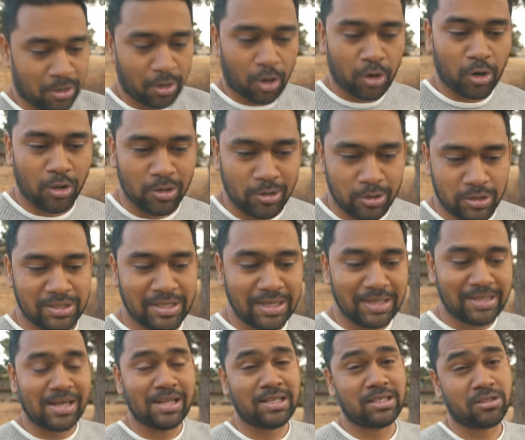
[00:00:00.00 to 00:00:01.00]
Got all those
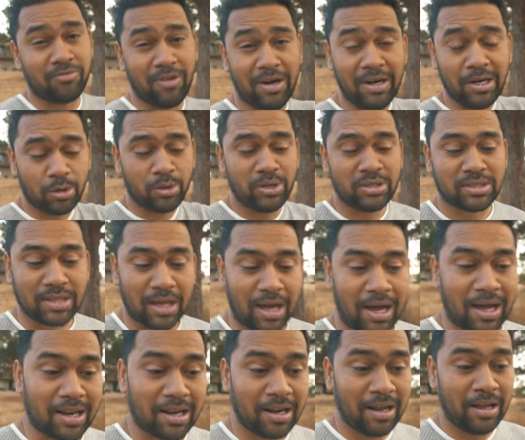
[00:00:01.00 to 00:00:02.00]
details, went to his
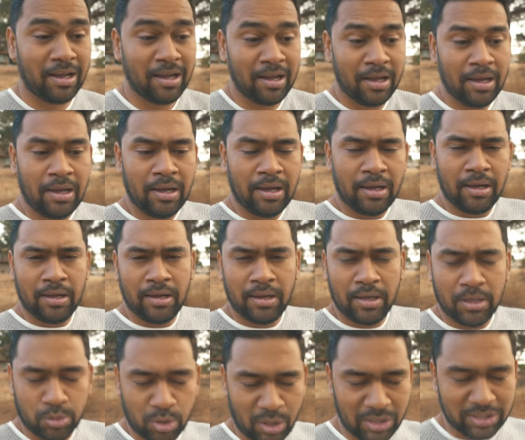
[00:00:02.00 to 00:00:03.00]
car.
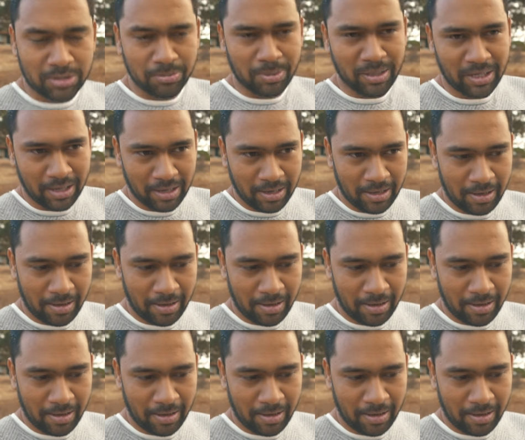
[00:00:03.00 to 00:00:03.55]
Trust me,